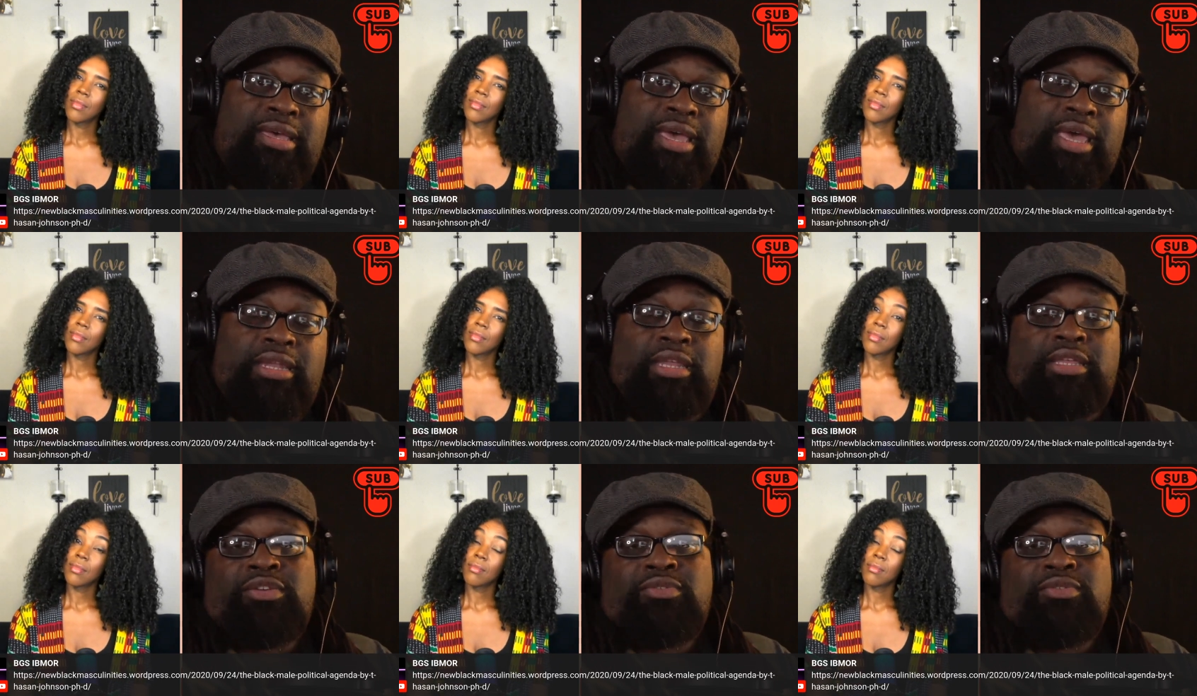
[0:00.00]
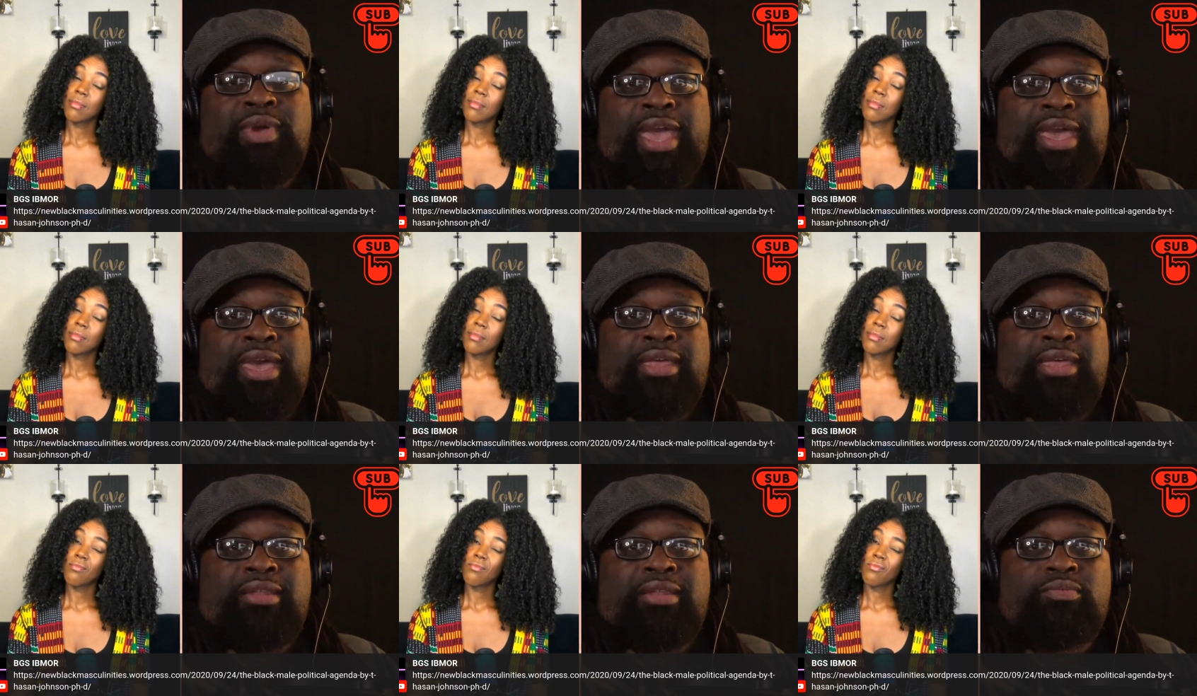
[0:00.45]
Speaker 1: And then you
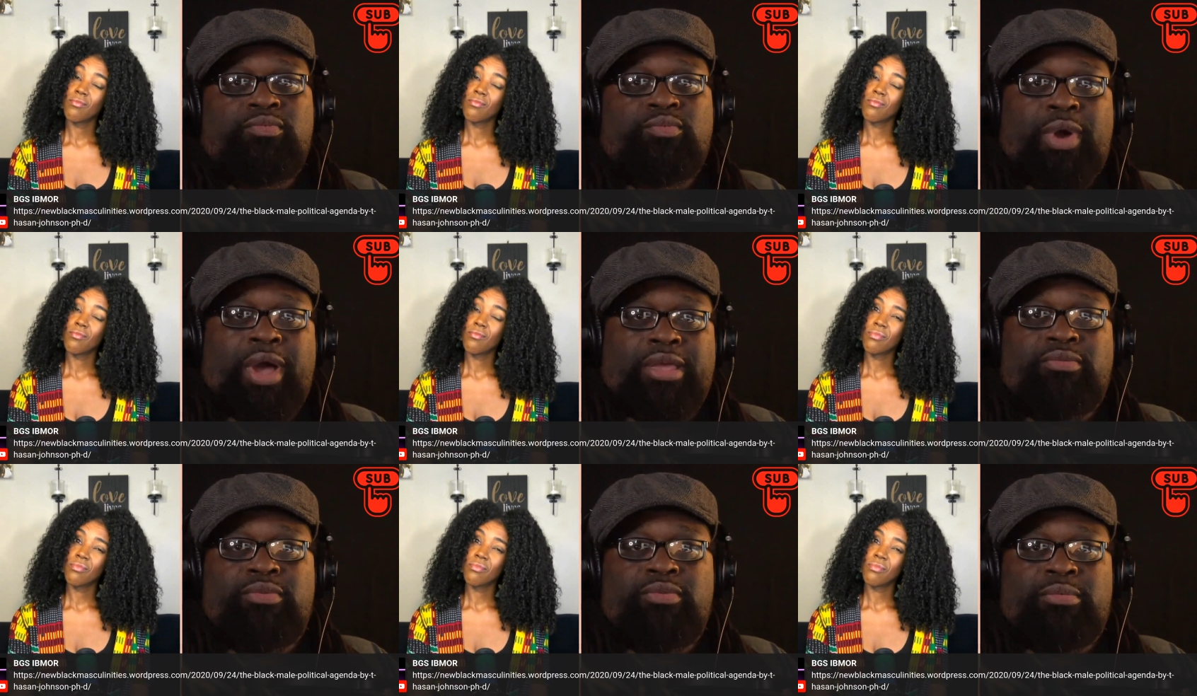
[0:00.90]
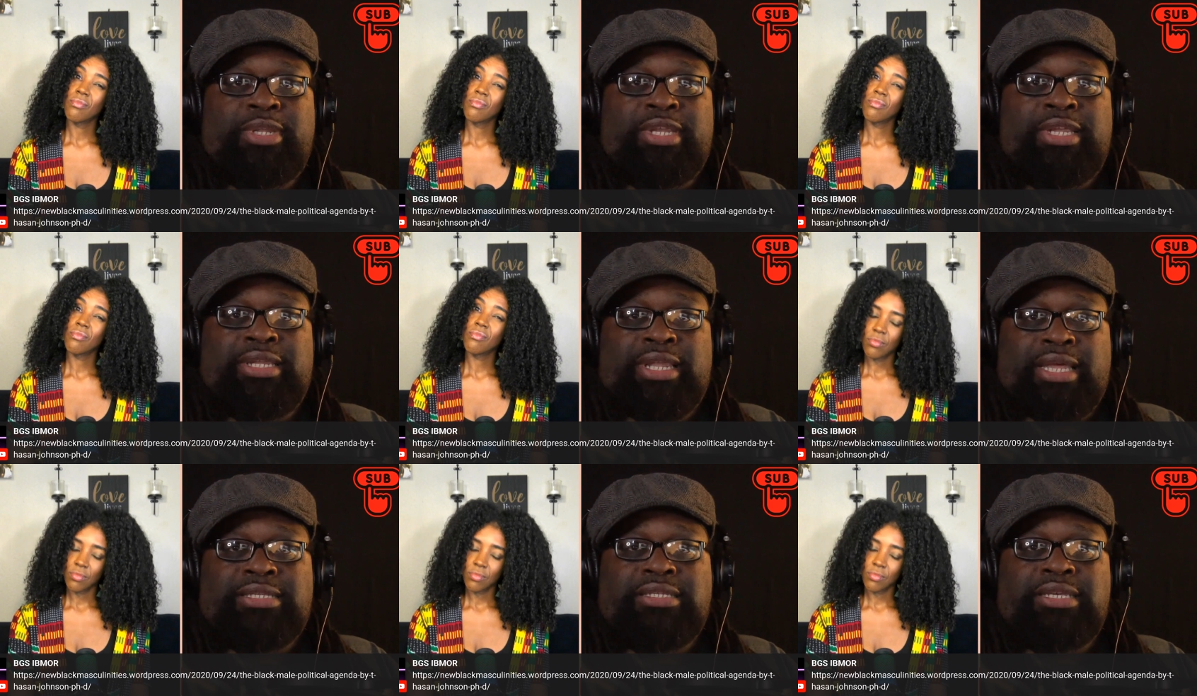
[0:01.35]
had white women
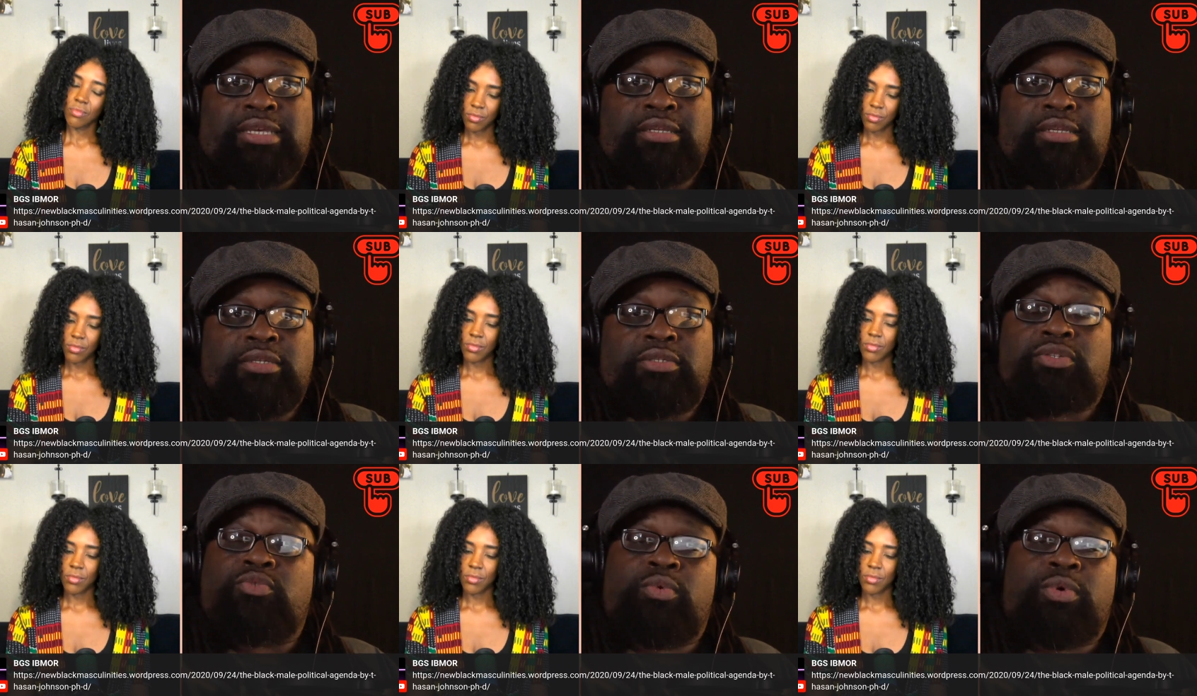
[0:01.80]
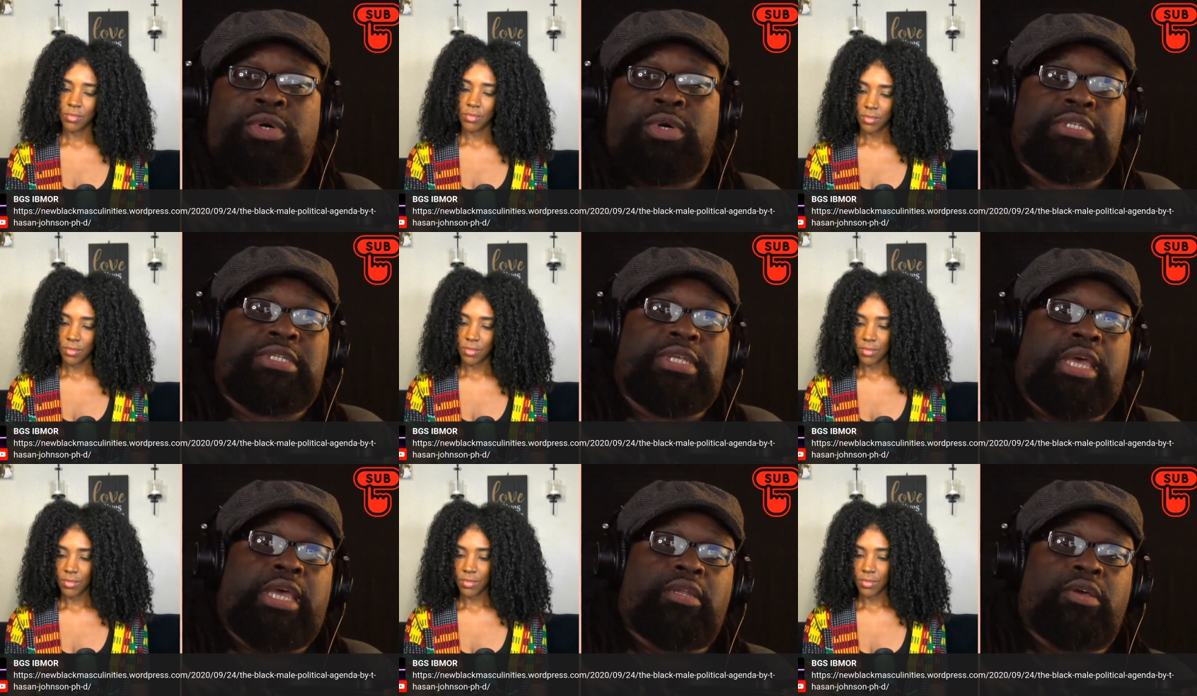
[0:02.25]
and Latinas who wanted
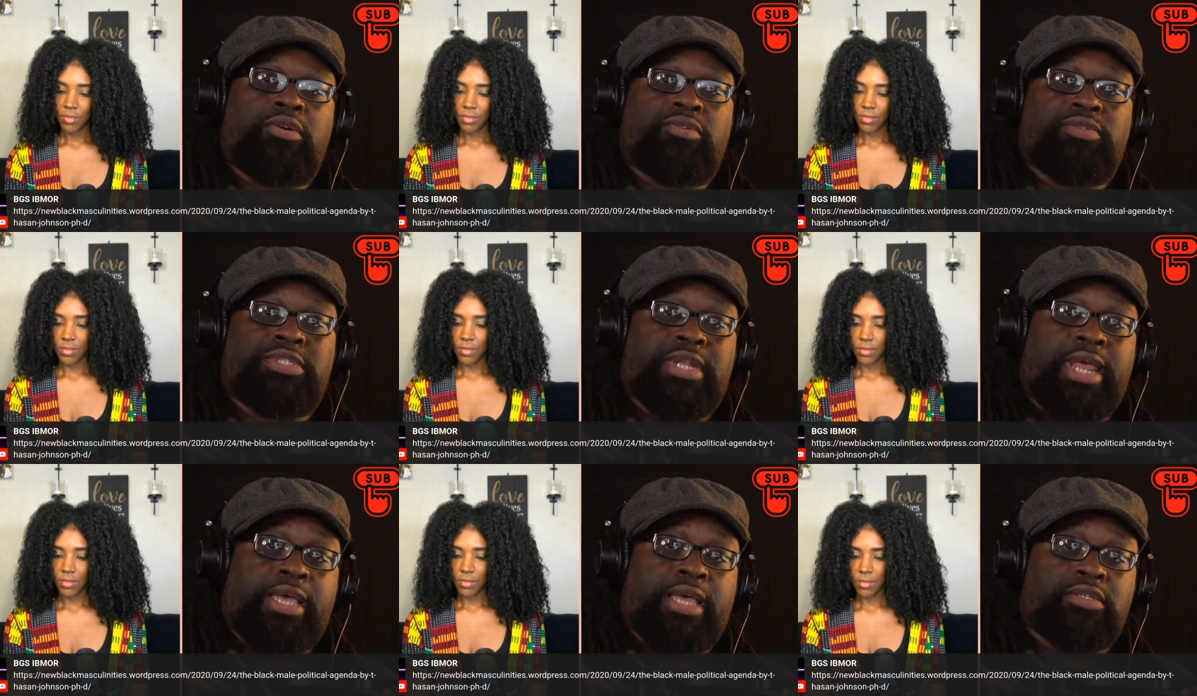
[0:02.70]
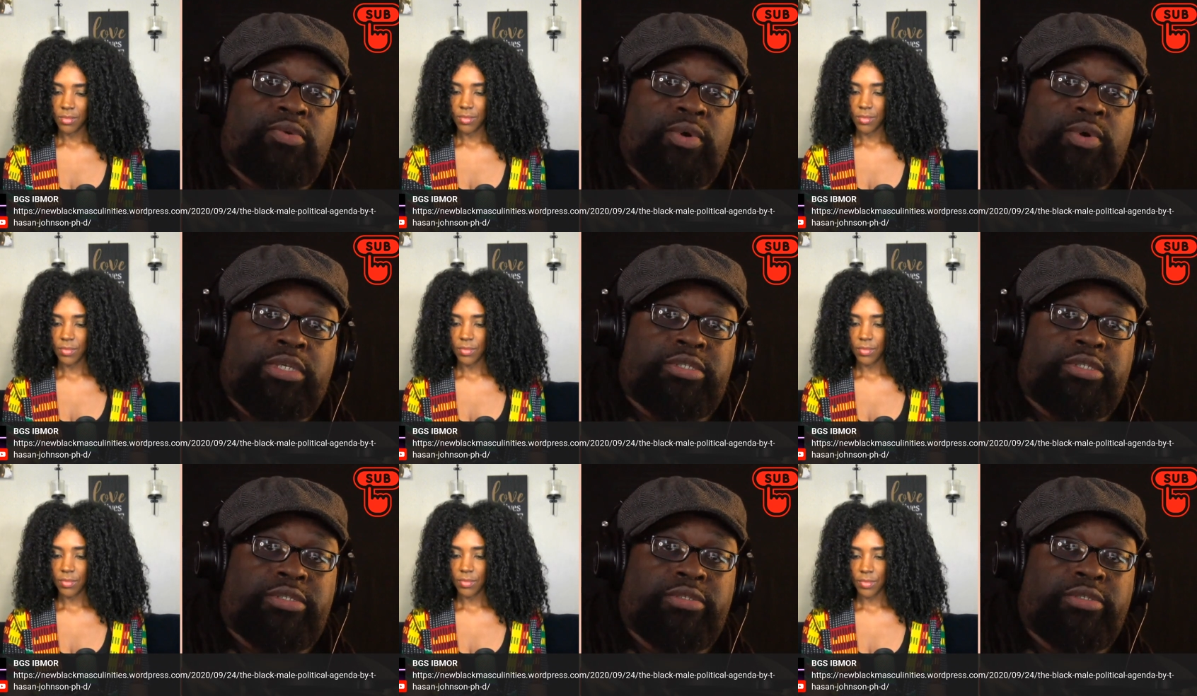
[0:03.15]
to take notes and ask
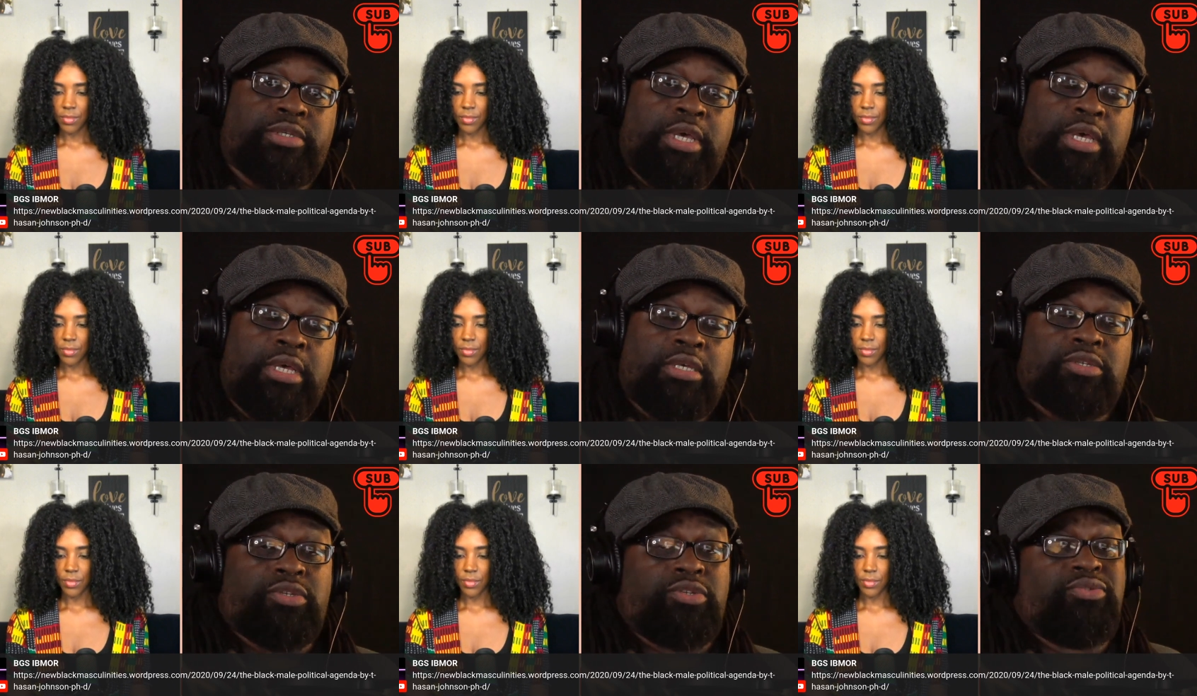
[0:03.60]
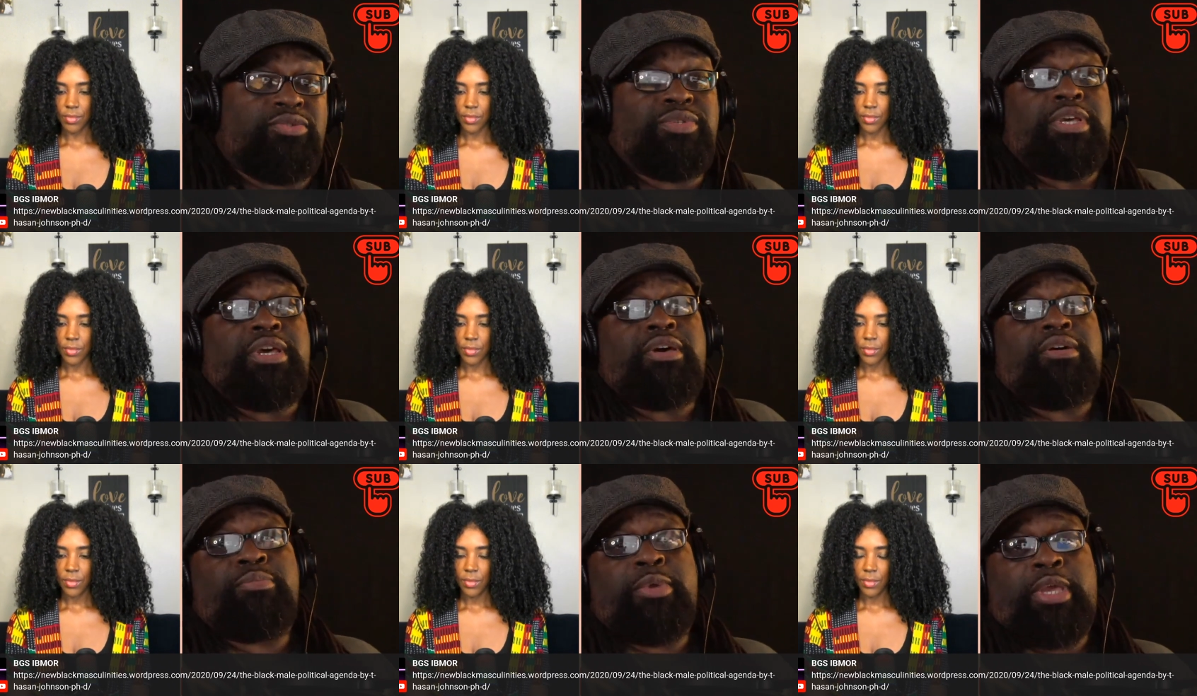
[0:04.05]
questions. So you
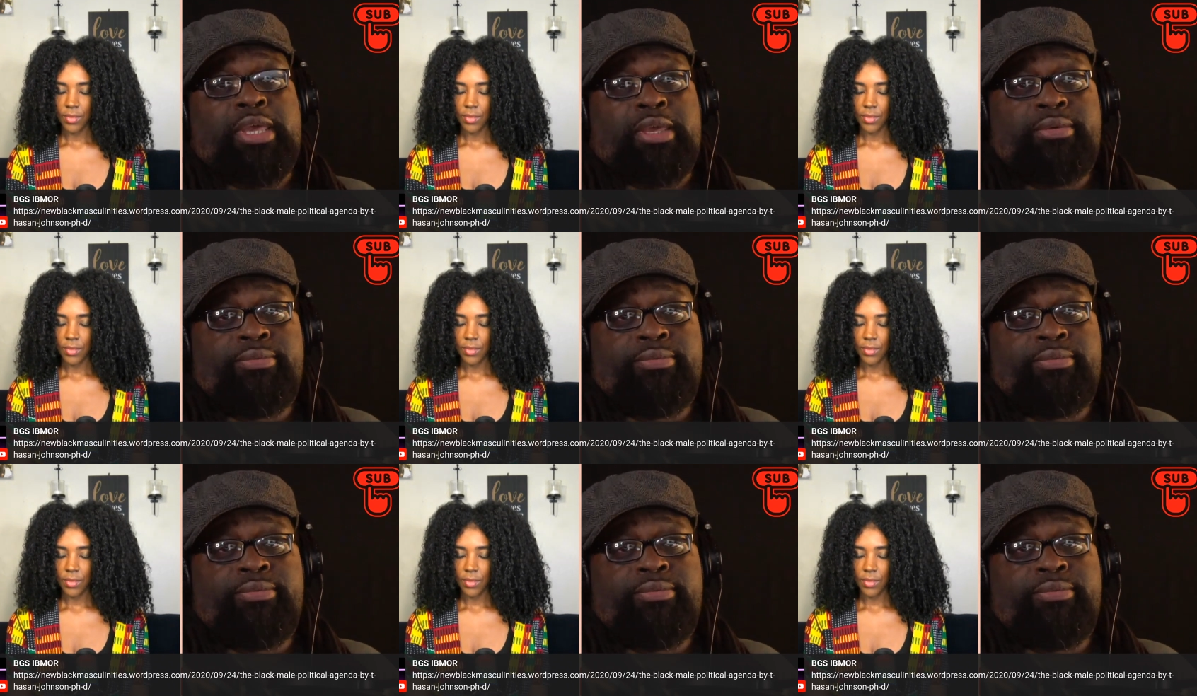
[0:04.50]
tell me,